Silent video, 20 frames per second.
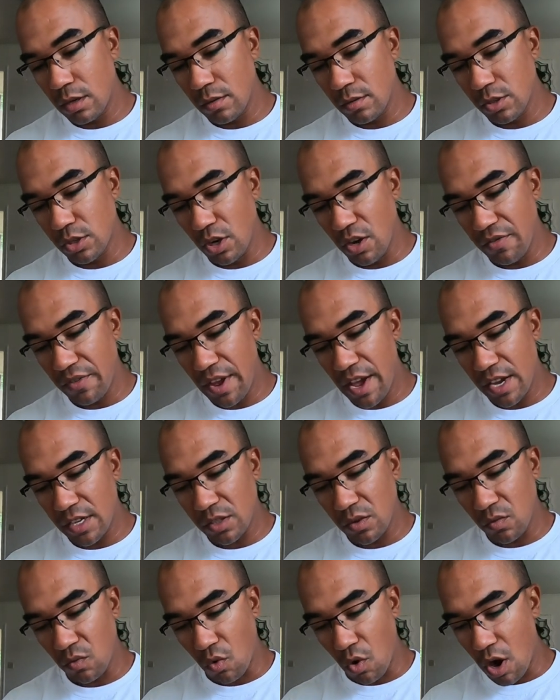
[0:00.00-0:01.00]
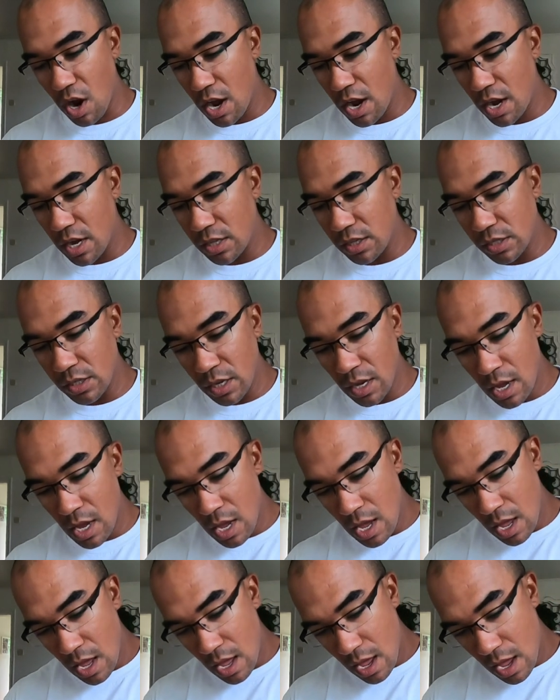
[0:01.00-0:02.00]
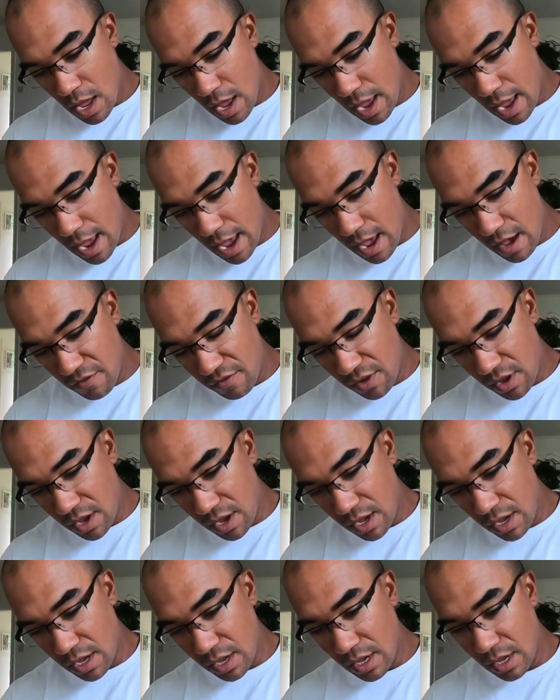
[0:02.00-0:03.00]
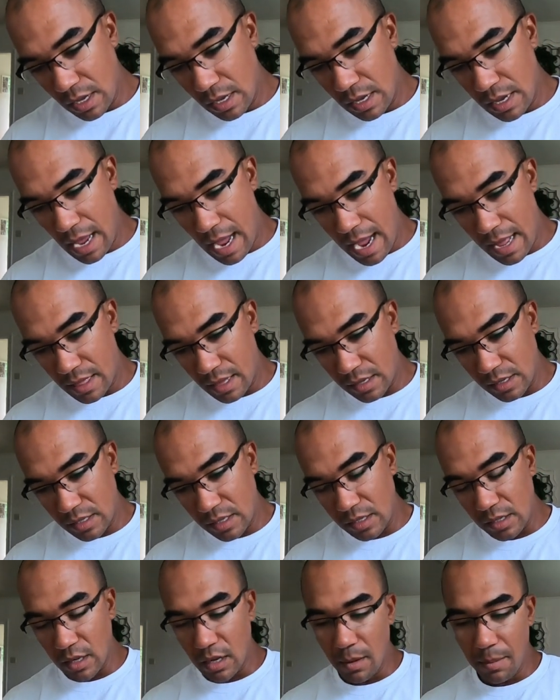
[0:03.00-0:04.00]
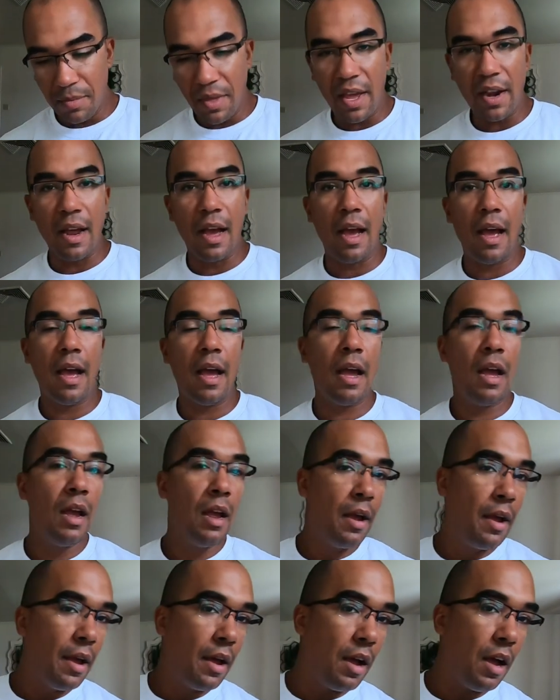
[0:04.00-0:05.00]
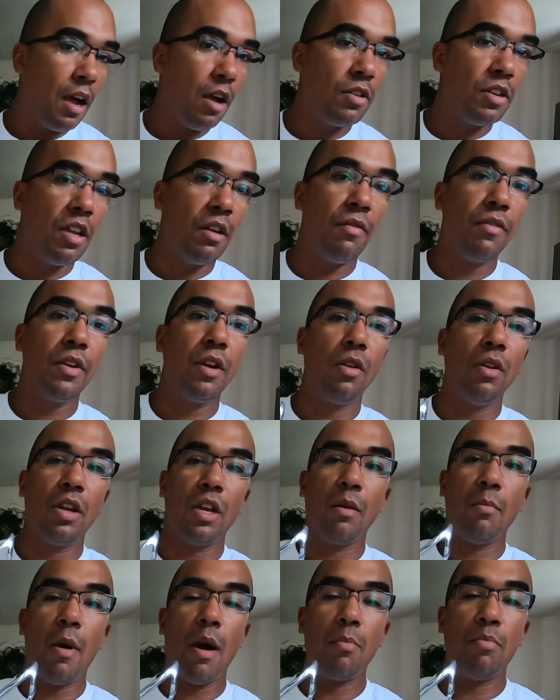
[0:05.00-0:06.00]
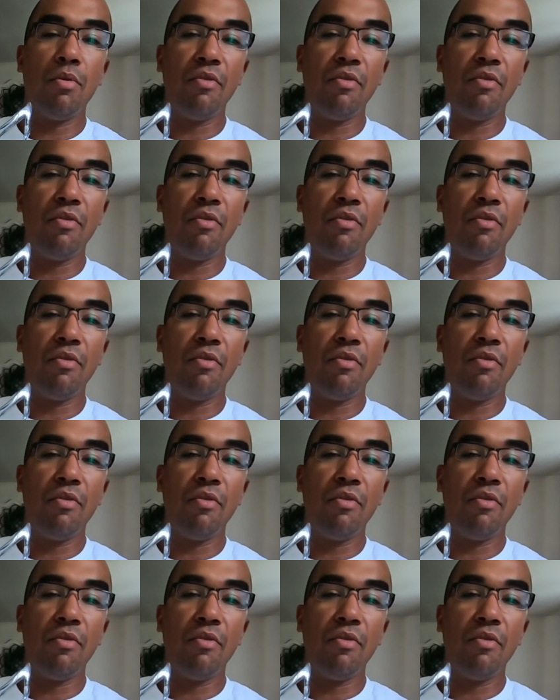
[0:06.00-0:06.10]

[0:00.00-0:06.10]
surf casting rods have a guide that sits up that high. I'll definitely go look at my